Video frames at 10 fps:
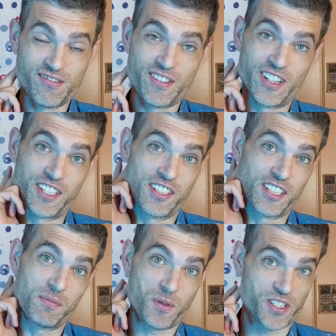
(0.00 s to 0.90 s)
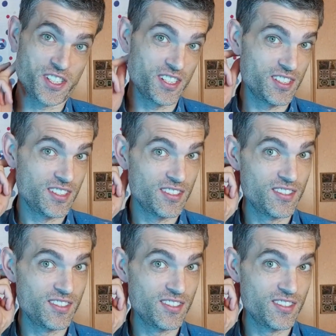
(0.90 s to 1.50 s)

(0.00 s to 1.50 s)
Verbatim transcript: a relationship question